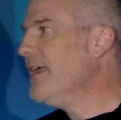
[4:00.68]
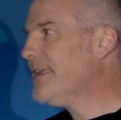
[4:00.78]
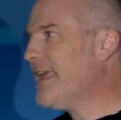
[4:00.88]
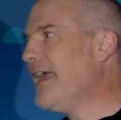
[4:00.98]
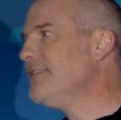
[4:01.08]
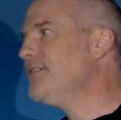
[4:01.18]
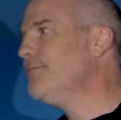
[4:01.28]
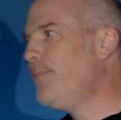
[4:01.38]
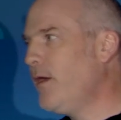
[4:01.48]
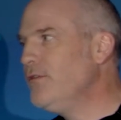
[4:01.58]
Get,
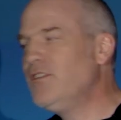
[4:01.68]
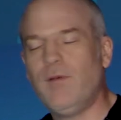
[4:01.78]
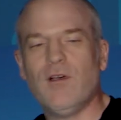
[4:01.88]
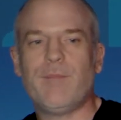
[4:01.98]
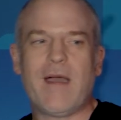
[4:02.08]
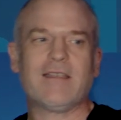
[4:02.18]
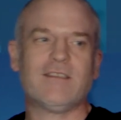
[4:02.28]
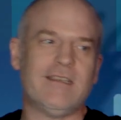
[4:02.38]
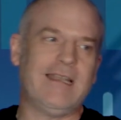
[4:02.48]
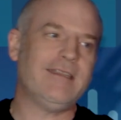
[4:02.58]
post, put,
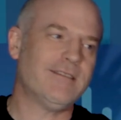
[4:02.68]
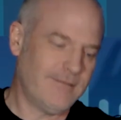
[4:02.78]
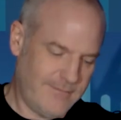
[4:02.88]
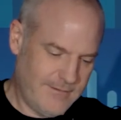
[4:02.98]
patch, and delete.